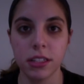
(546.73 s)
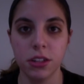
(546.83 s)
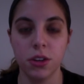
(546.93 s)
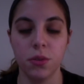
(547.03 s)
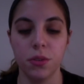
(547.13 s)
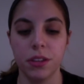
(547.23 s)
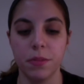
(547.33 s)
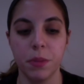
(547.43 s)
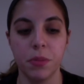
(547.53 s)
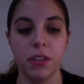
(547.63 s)
you know, the
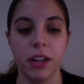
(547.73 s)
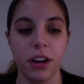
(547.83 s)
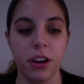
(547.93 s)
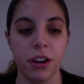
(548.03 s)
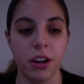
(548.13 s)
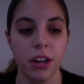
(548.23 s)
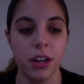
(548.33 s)
people that are,